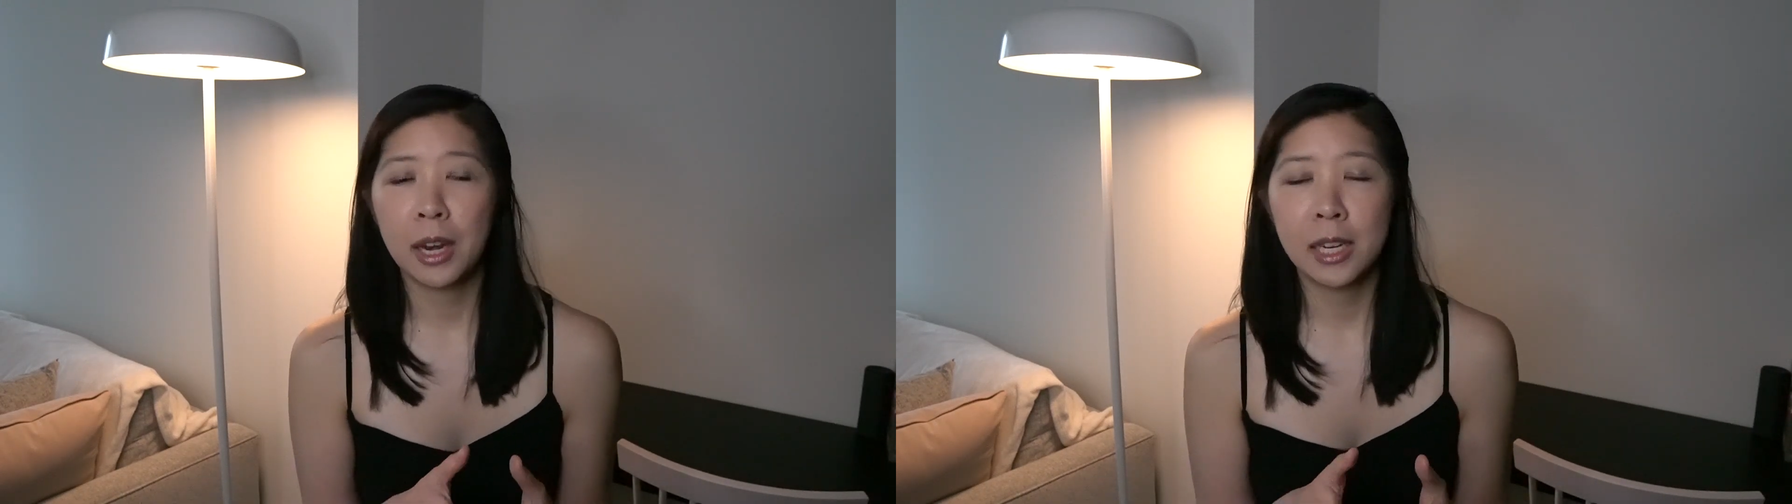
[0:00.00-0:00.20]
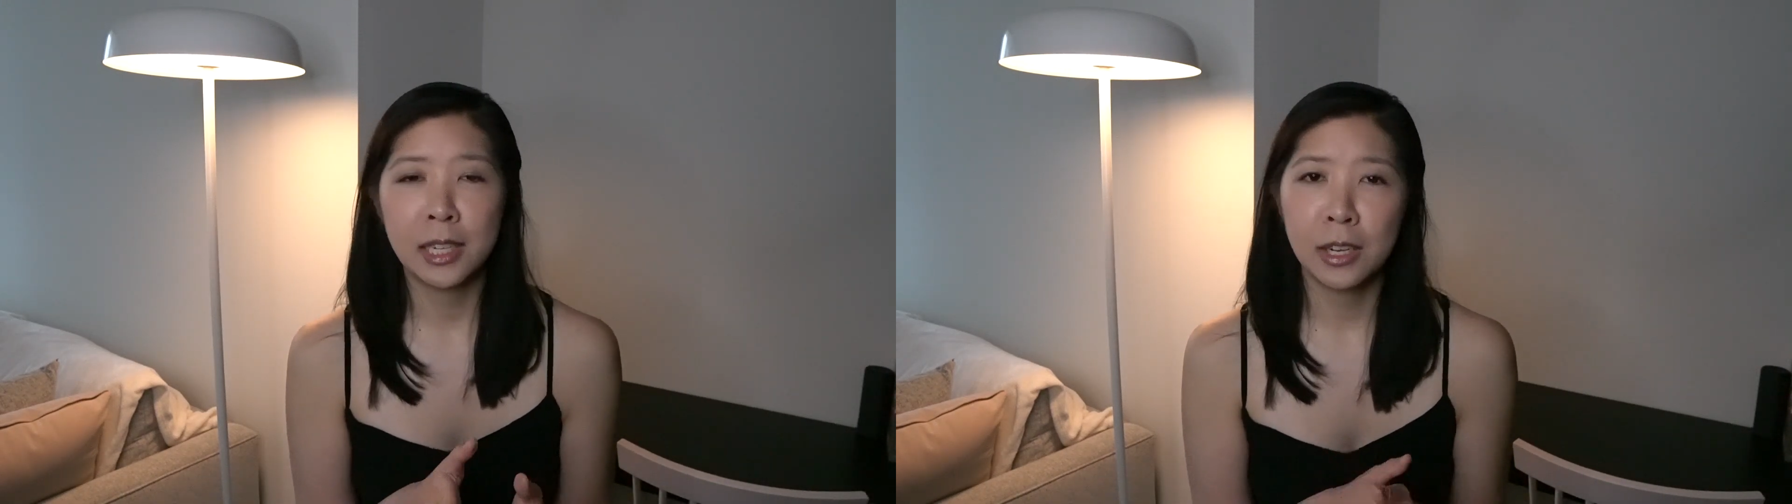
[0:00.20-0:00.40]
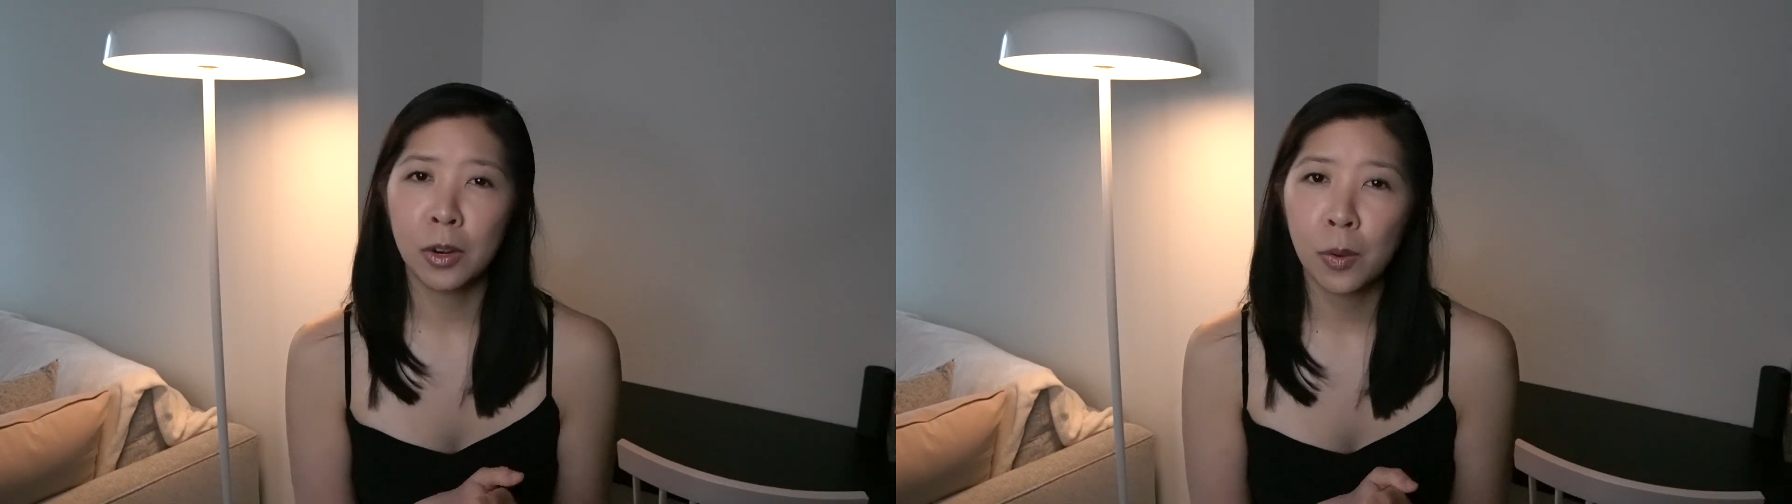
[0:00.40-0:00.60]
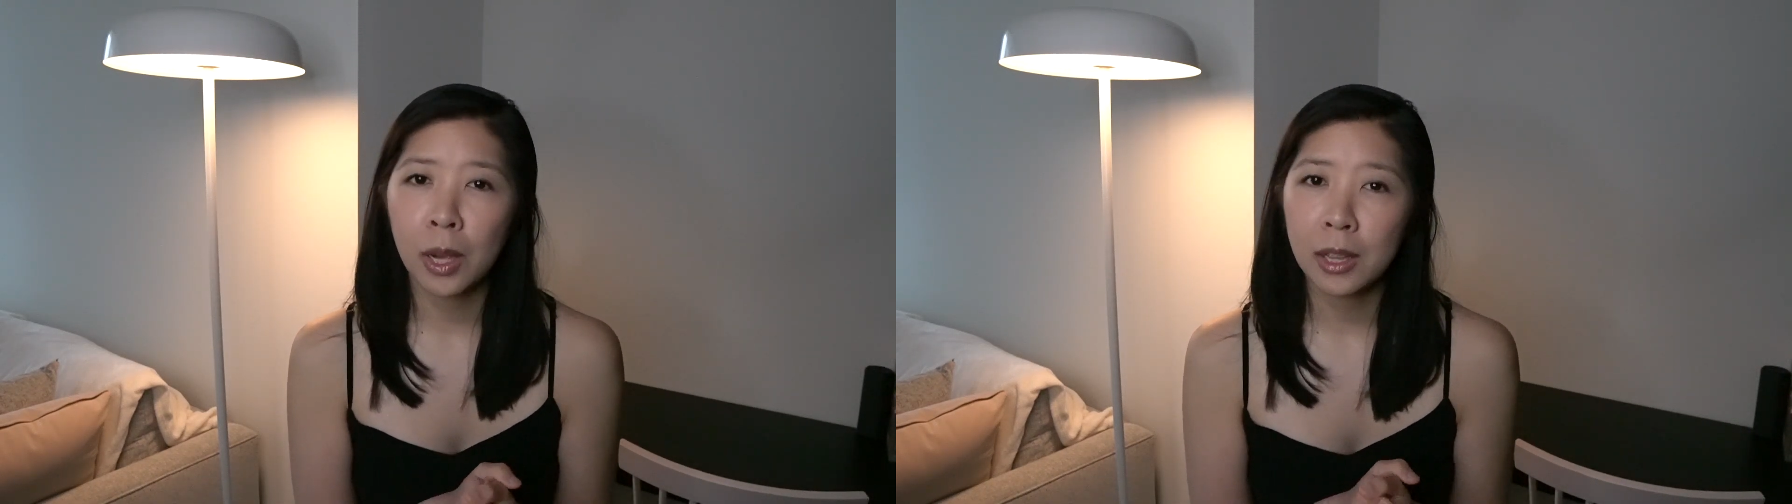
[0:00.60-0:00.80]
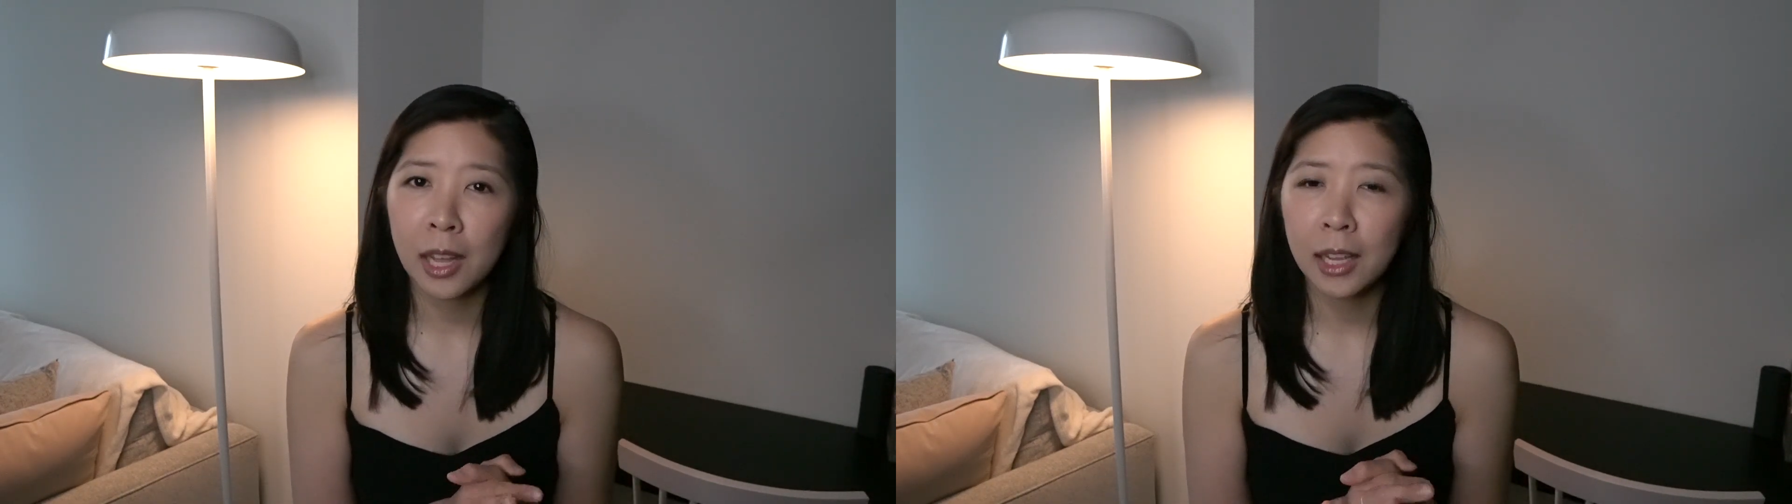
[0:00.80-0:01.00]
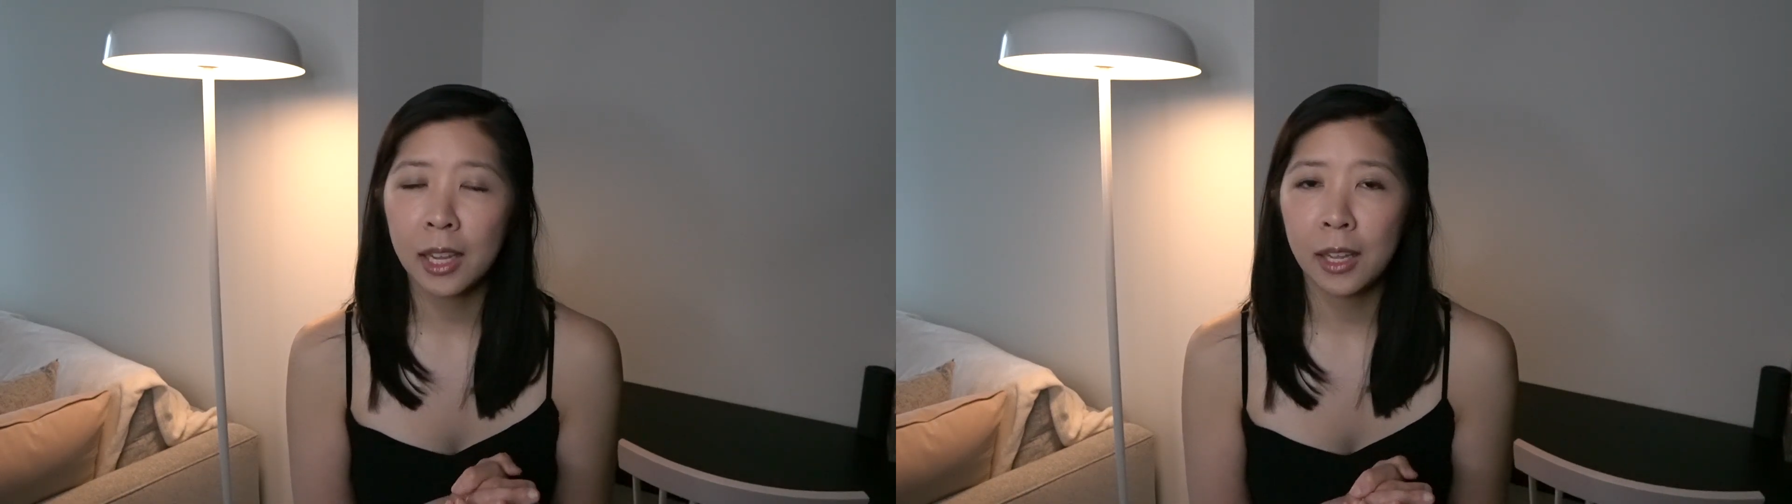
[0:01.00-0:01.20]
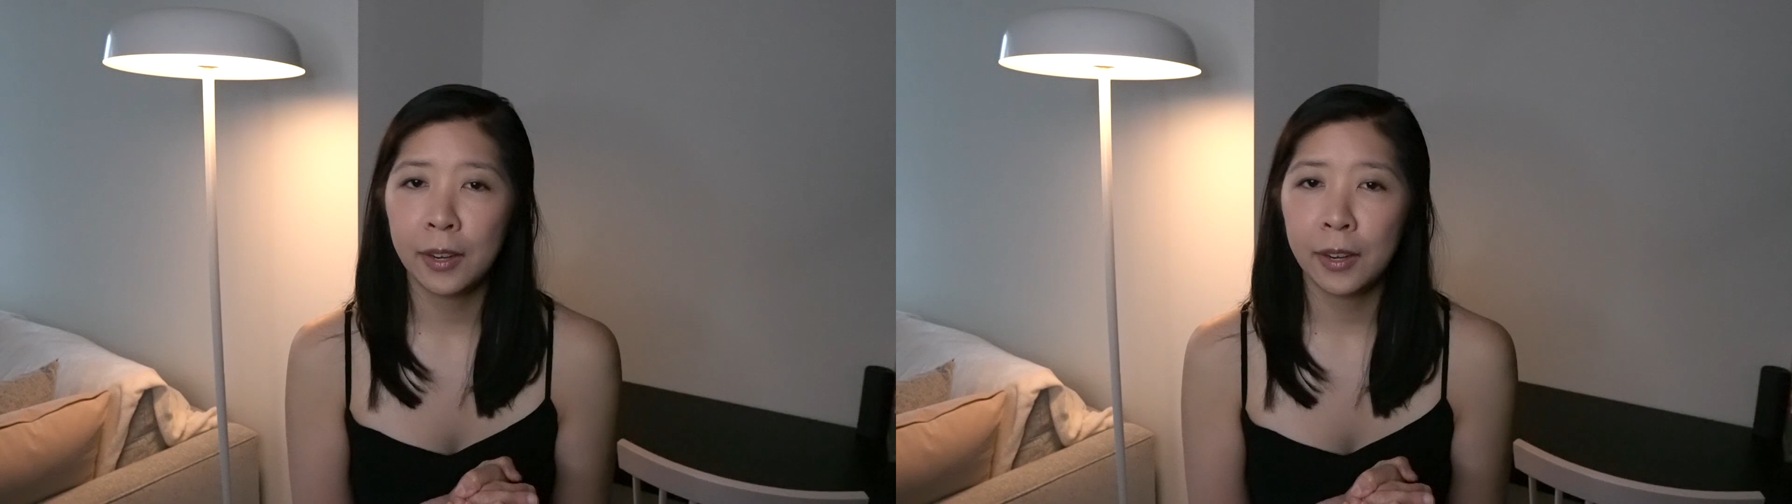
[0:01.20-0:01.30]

that I didn't quite like